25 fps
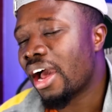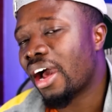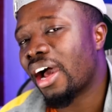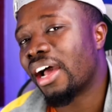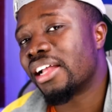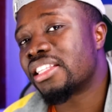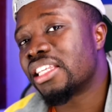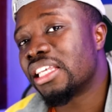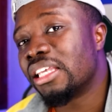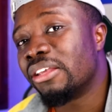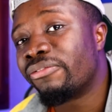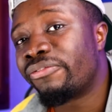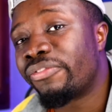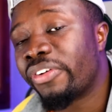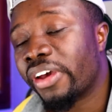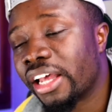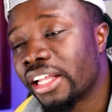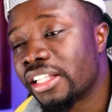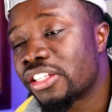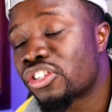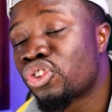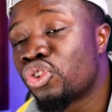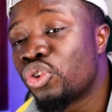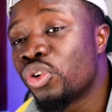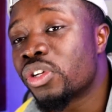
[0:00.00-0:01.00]
at
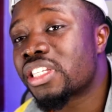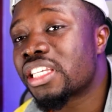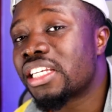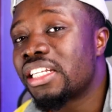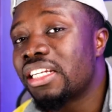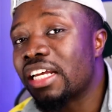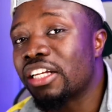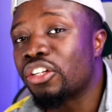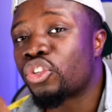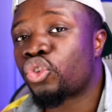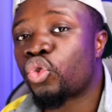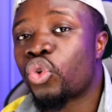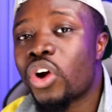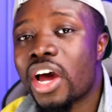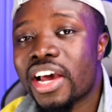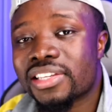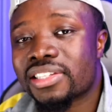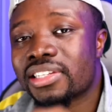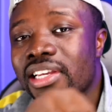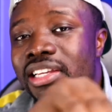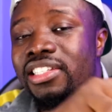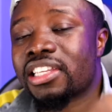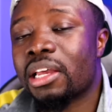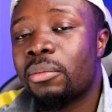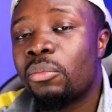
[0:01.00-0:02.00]
events using the
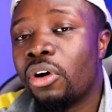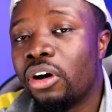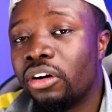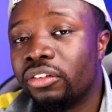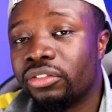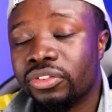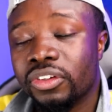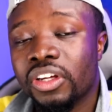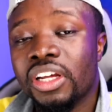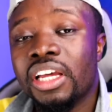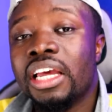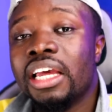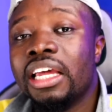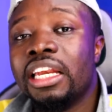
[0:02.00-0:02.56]
tracks as some of